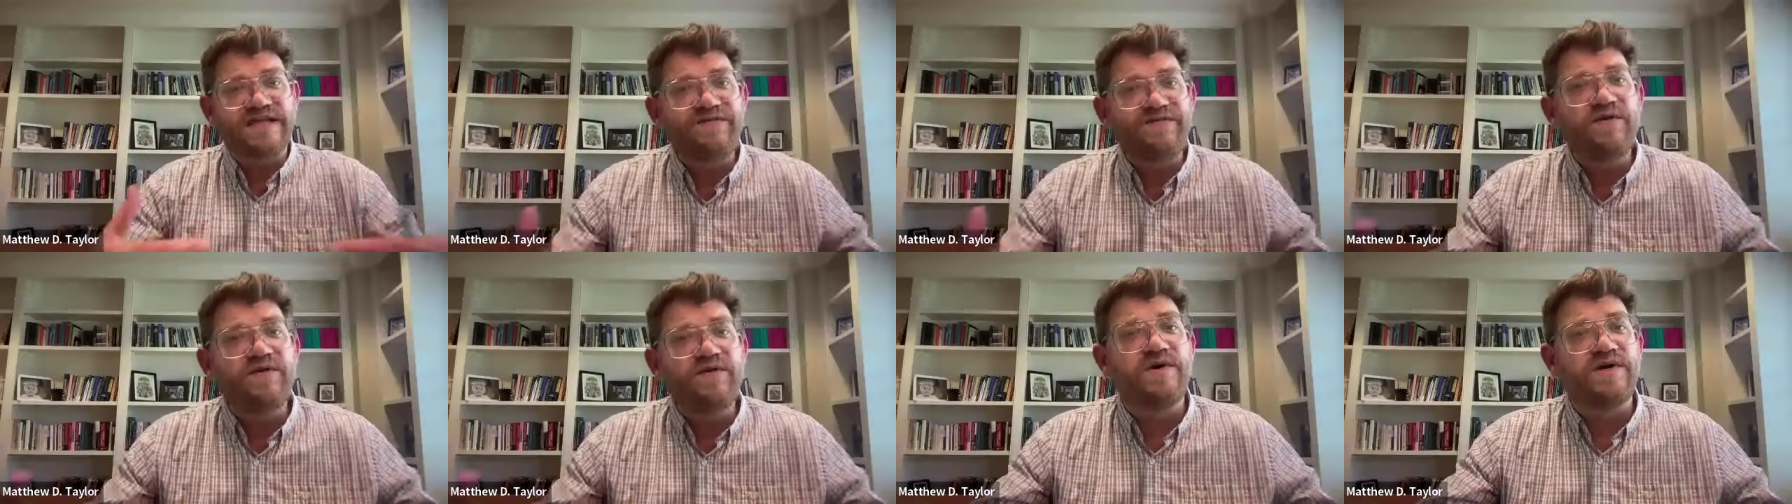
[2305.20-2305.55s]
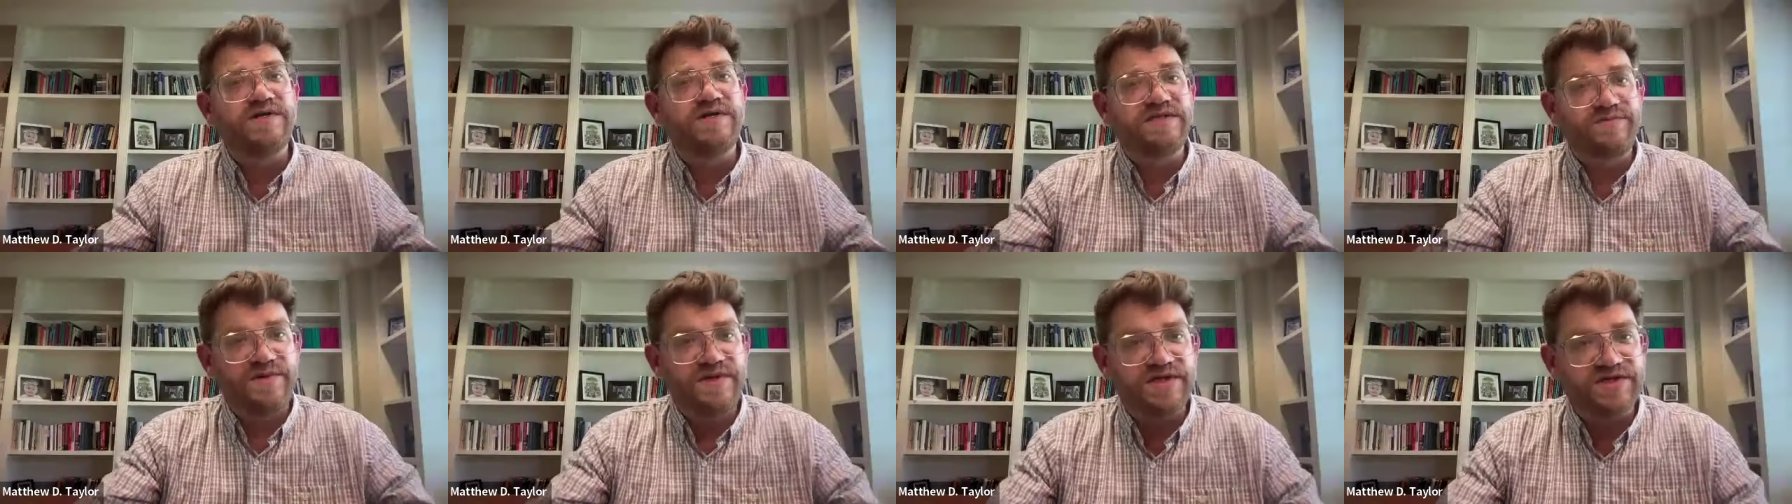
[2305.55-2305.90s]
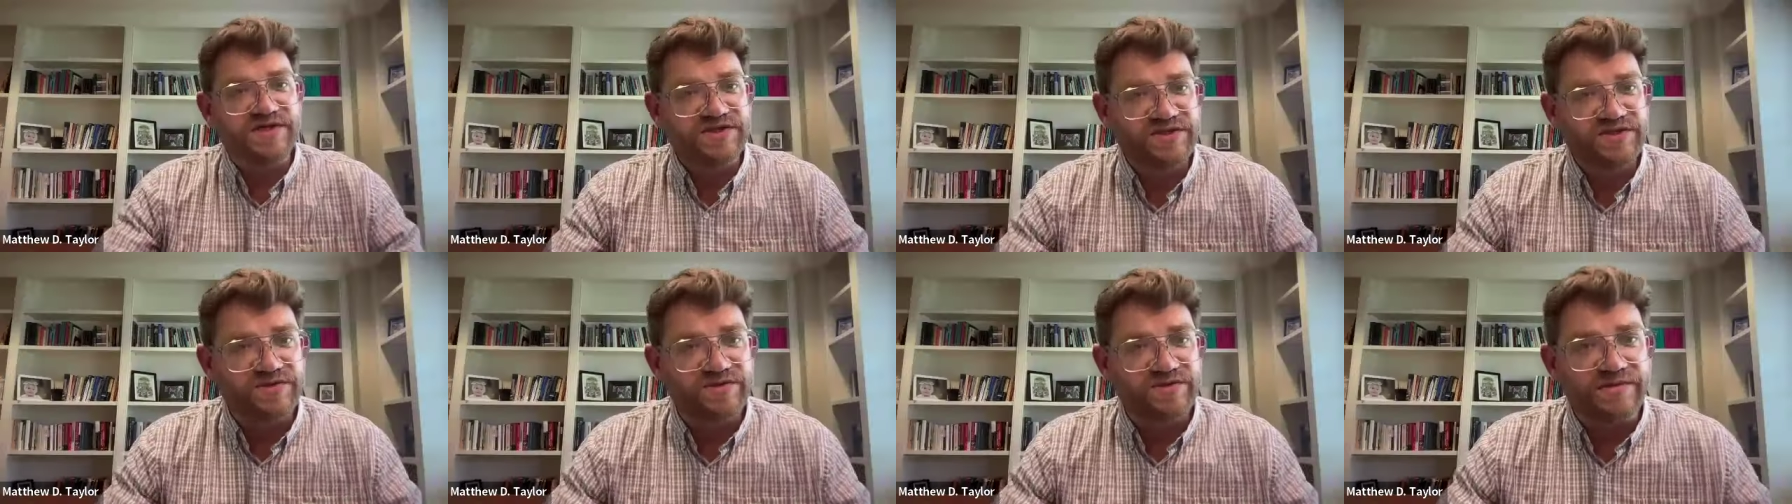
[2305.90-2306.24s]
everyone to be a
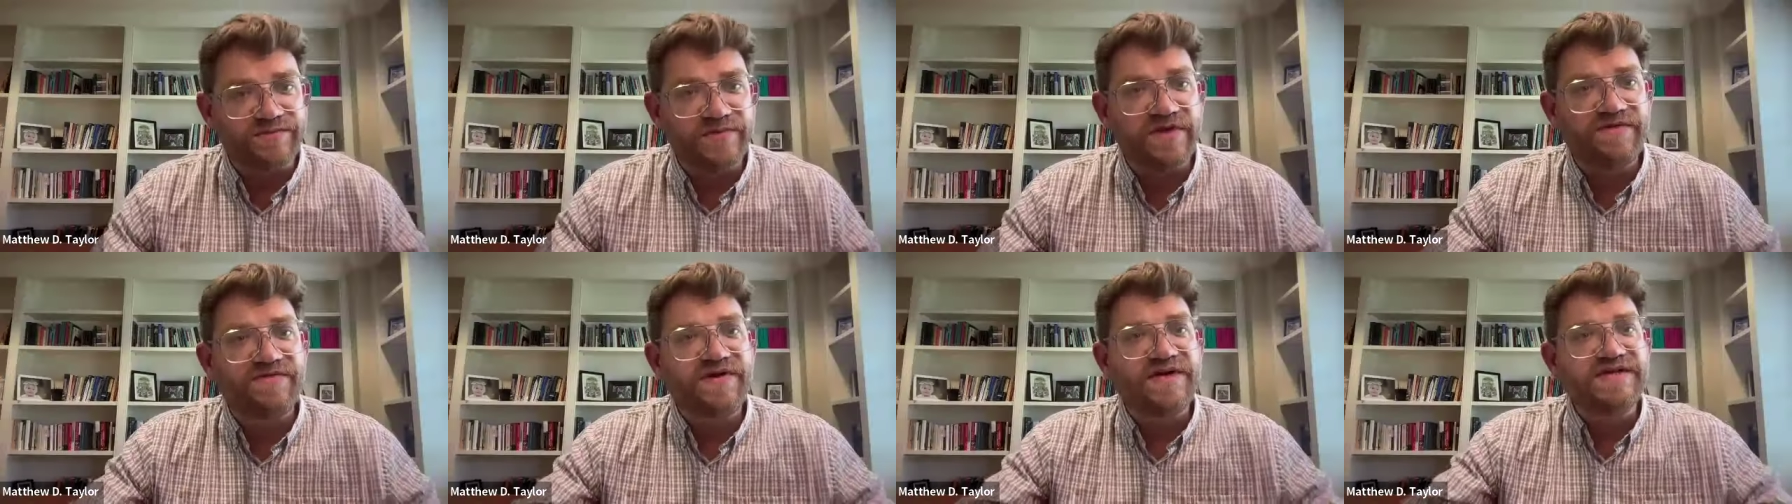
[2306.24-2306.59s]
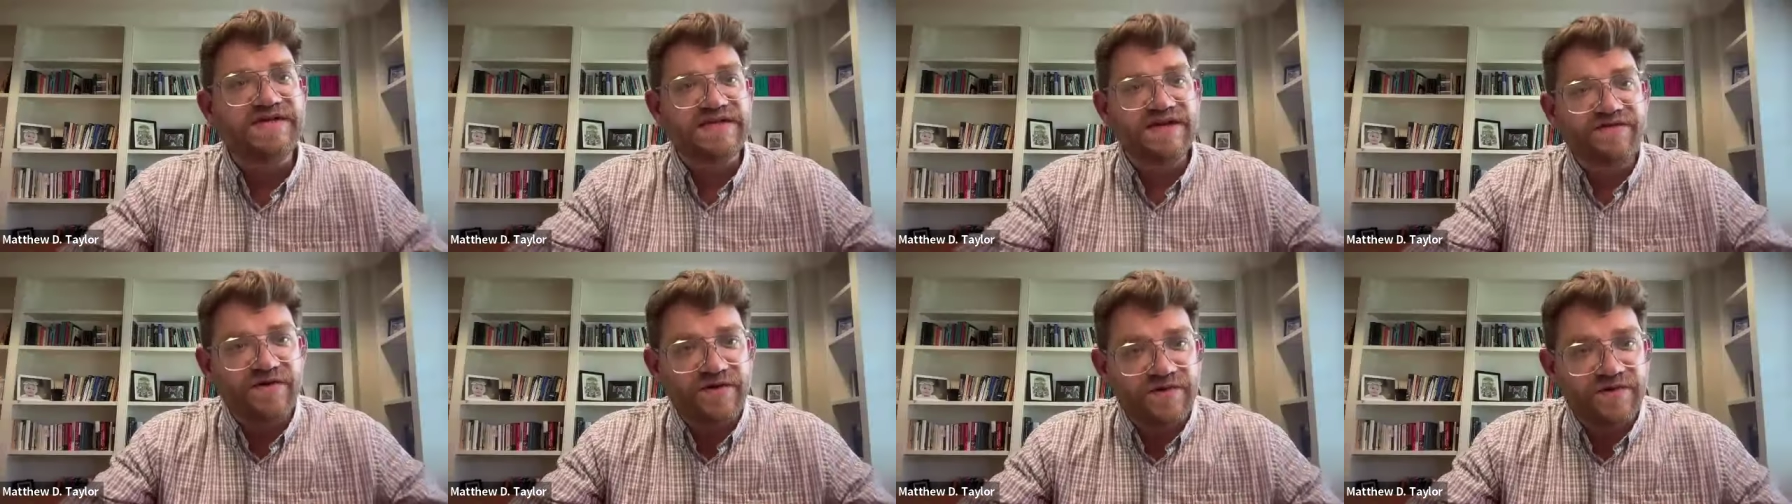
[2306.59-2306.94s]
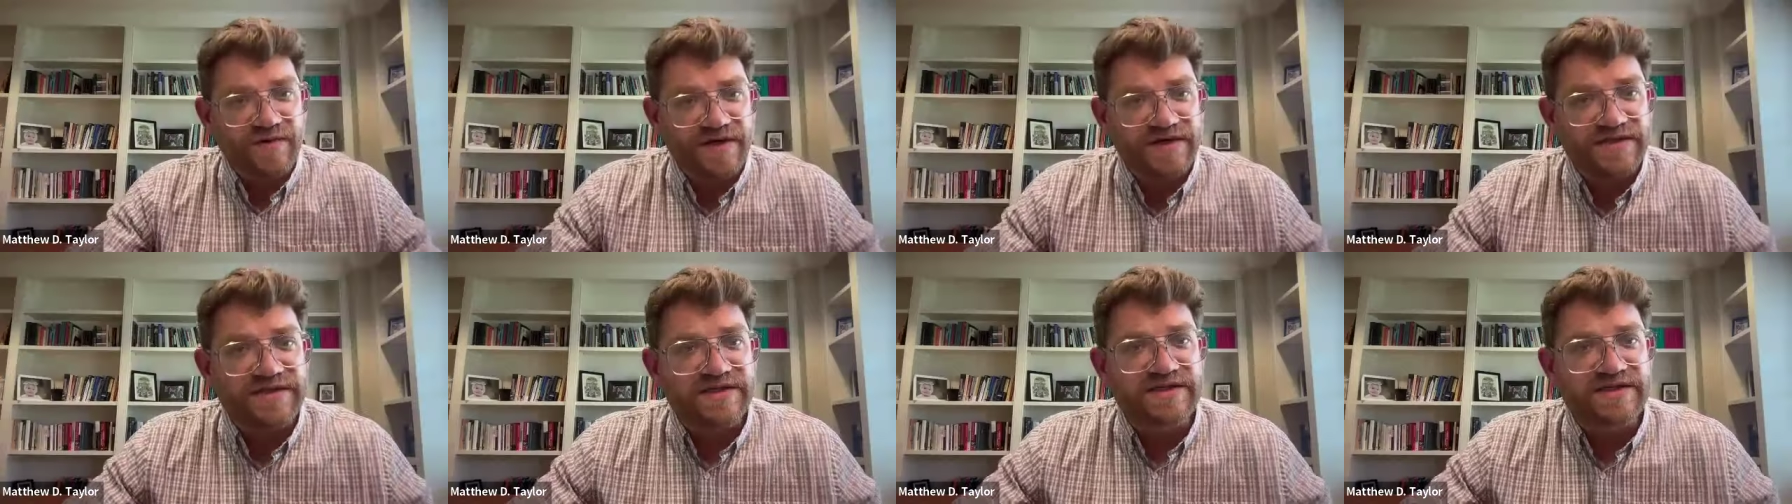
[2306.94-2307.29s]
student, invites
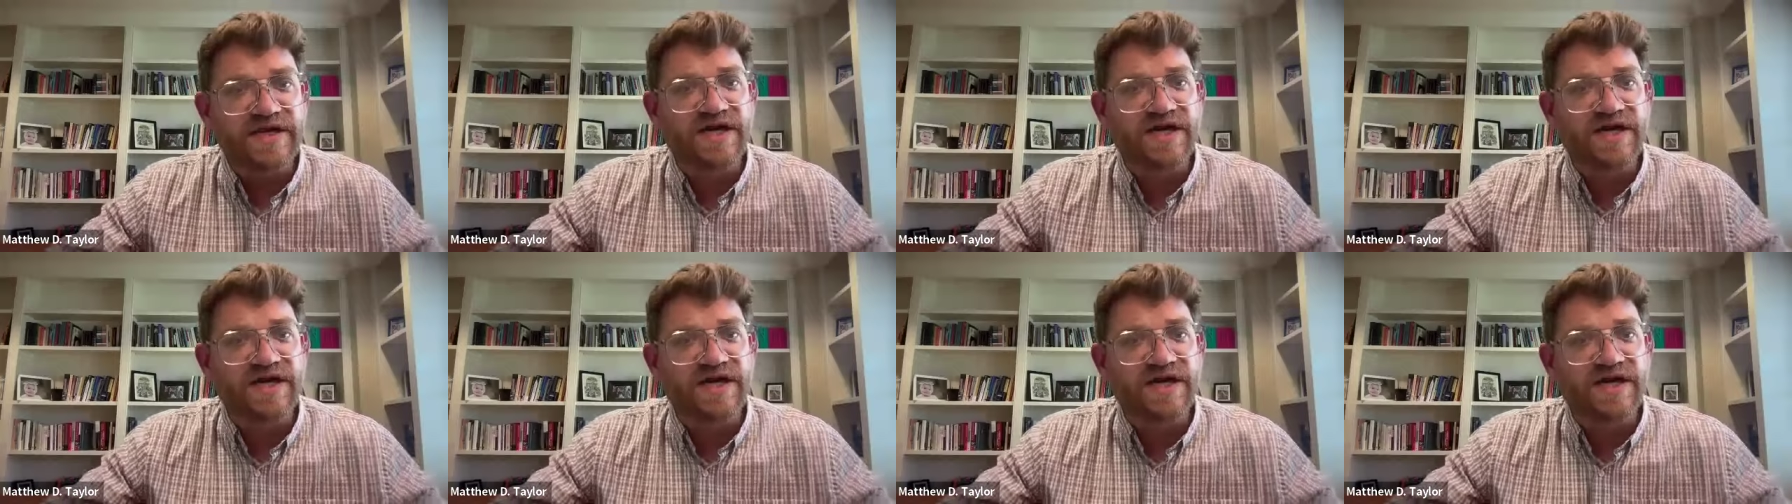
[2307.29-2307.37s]
everyone to